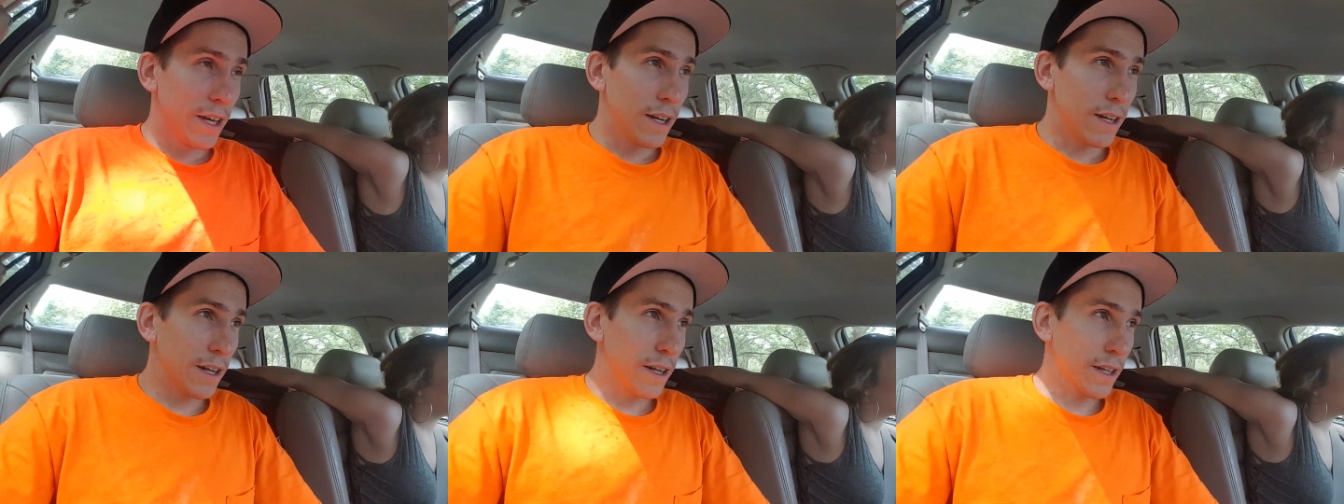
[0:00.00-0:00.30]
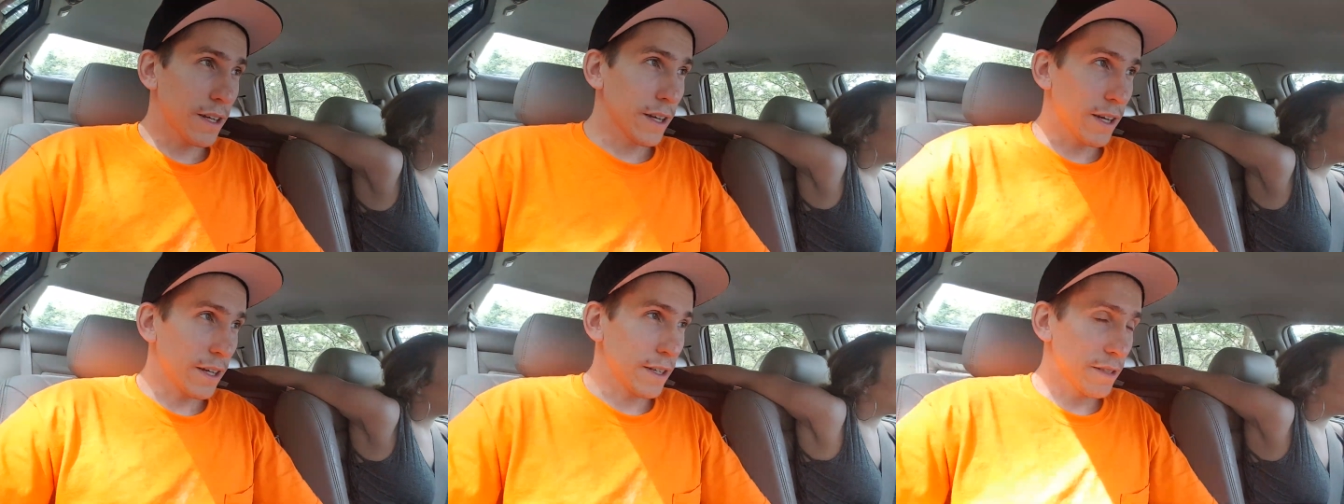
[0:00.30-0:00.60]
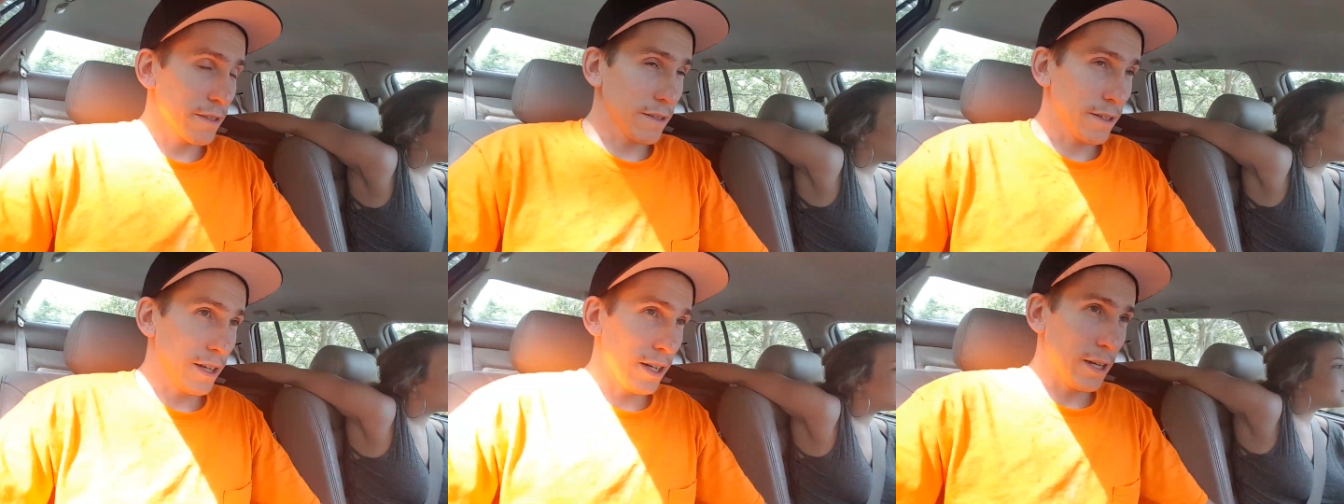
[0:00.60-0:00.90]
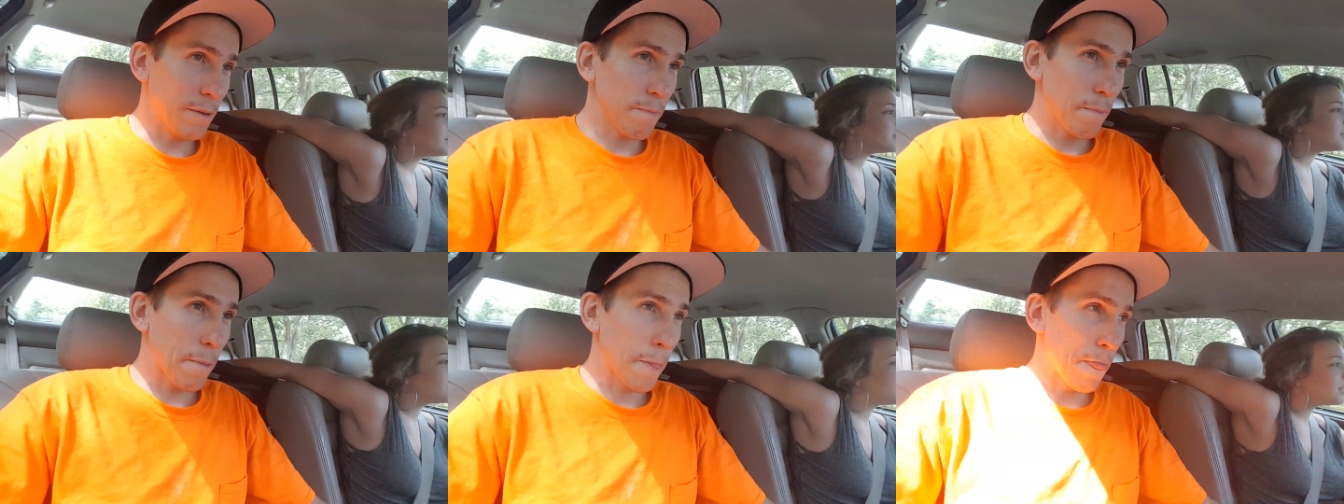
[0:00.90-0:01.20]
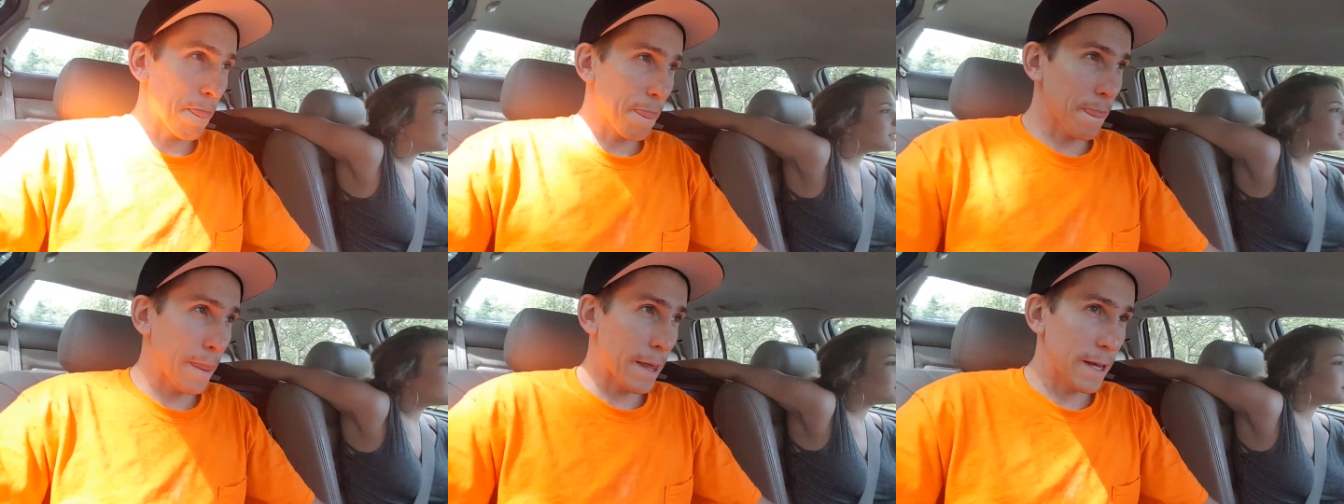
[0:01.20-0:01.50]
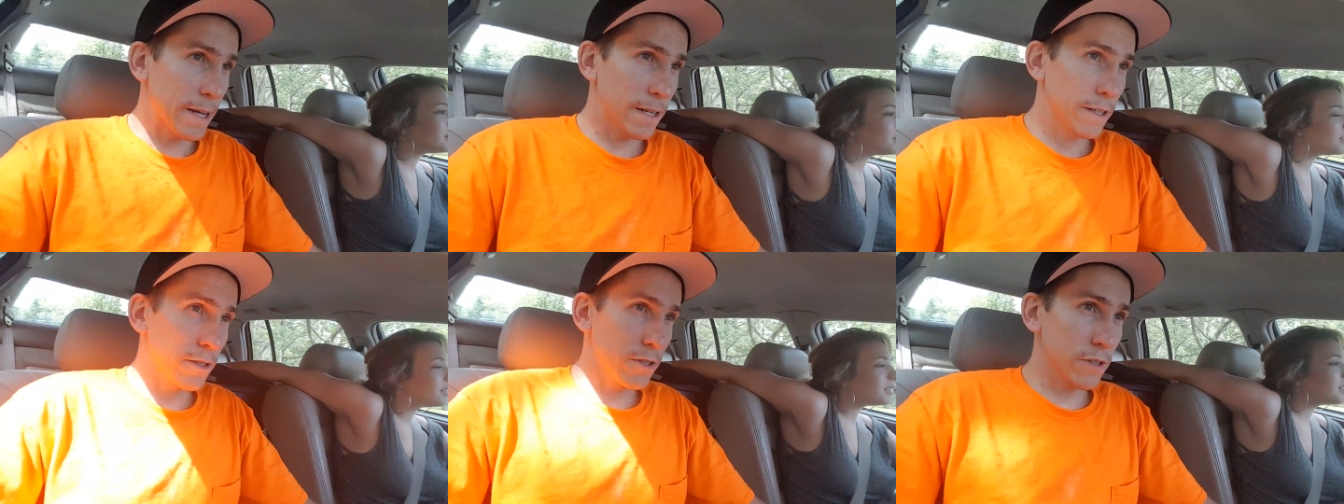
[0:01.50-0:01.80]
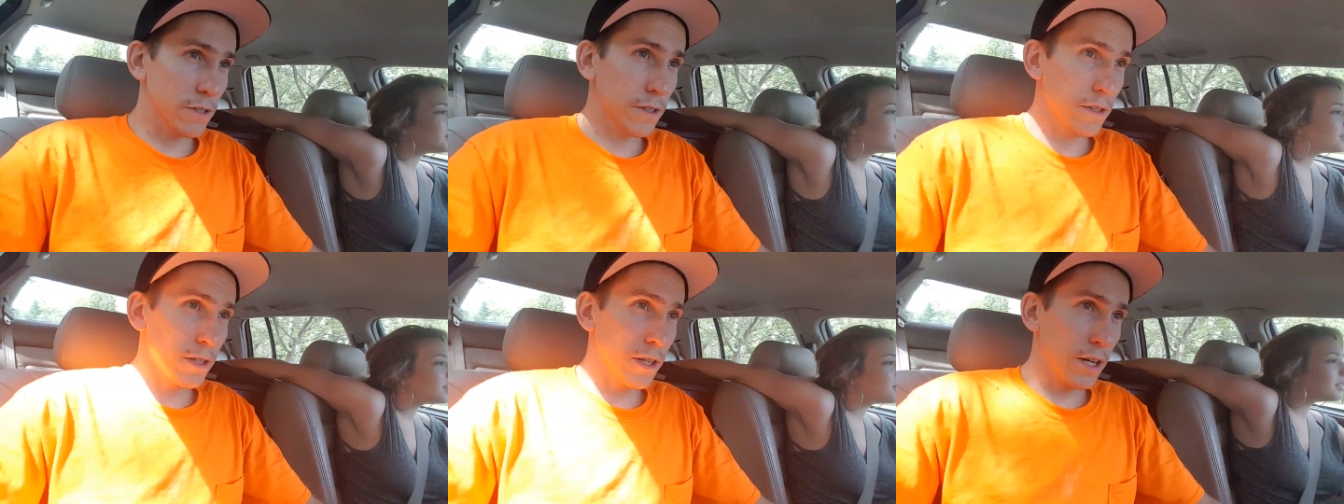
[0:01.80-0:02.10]
In any case,
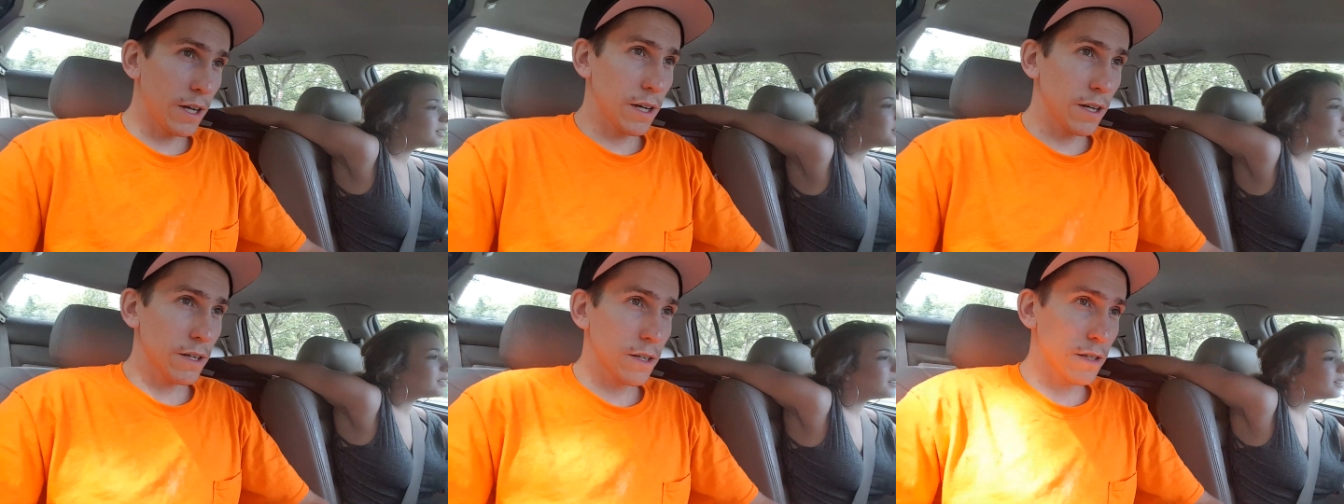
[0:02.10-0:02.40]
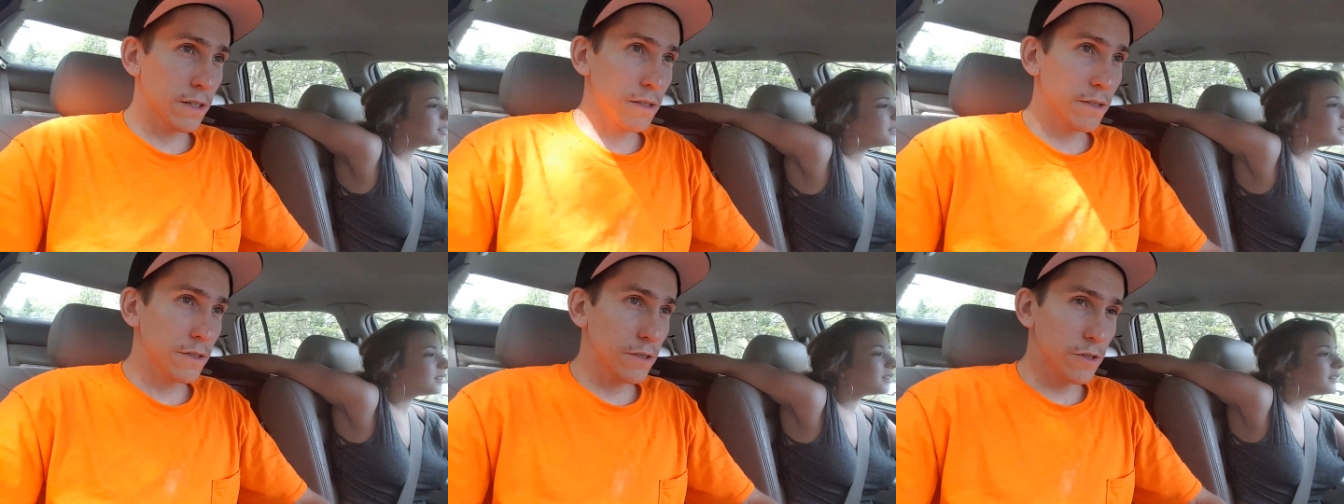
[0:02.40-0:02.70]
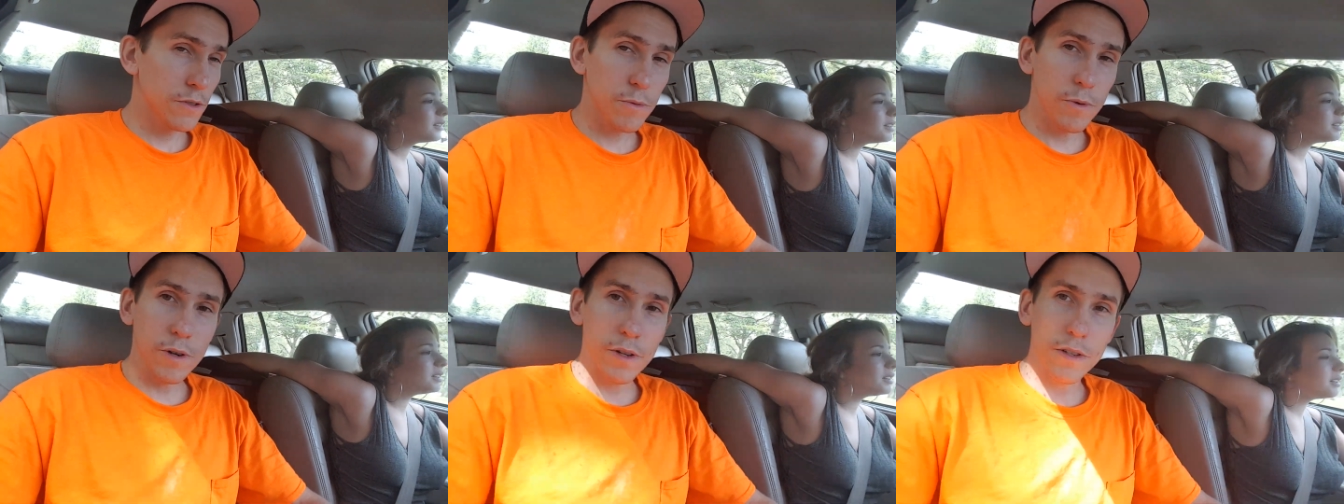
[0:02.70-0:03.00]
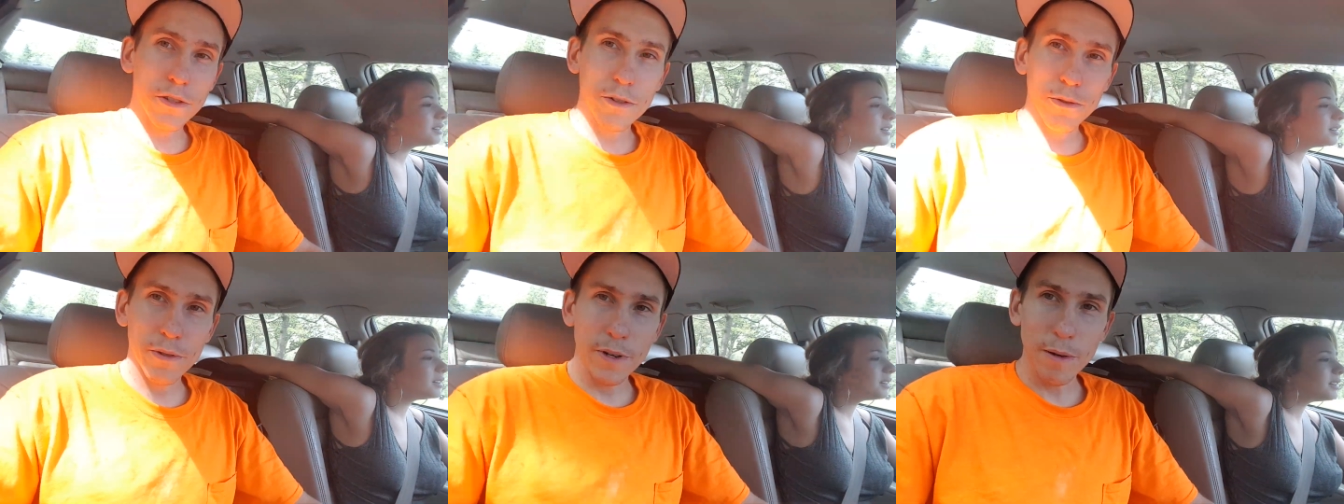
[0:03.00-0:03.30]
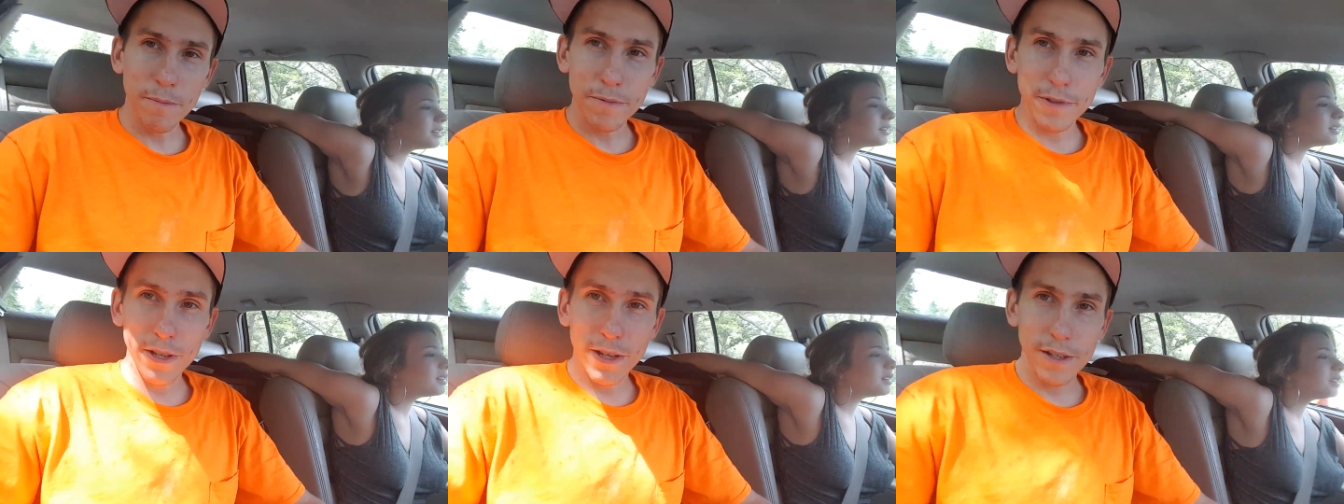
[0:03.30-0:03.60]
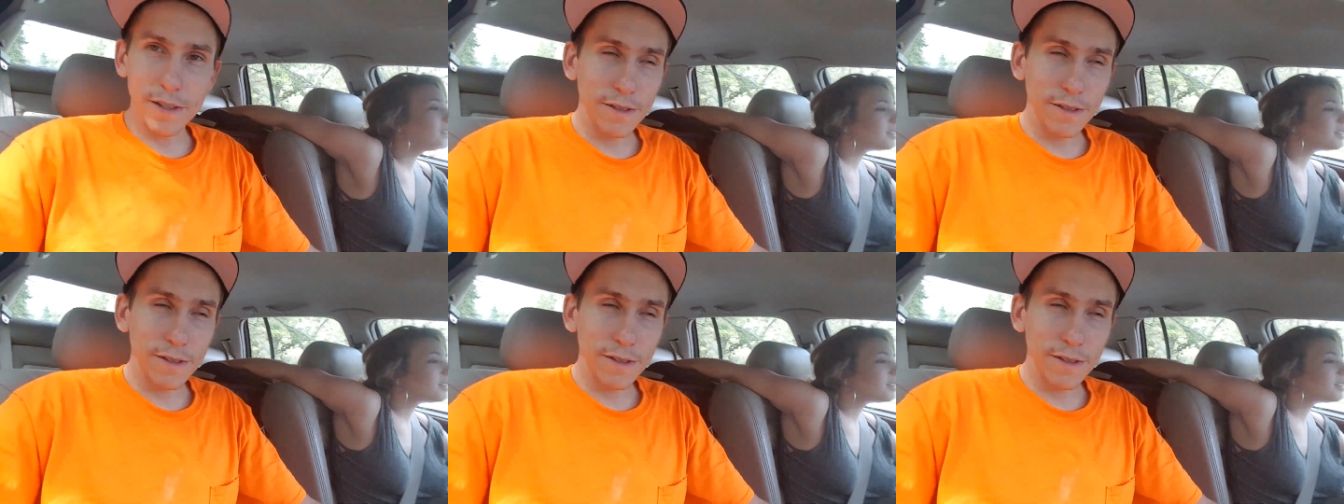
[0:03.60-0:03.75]
just wanted to do an update